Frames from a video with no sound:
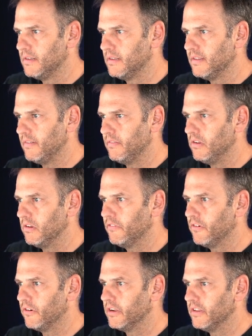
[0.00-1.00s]
let's have a look
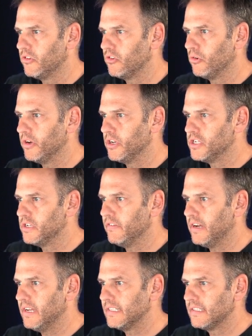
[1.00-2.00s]
for a good storage
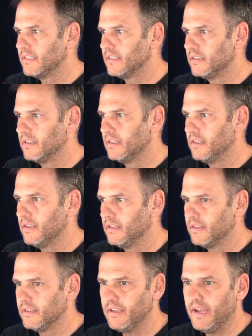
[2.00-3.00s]
device
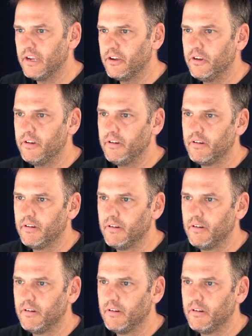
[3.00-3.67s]
icon.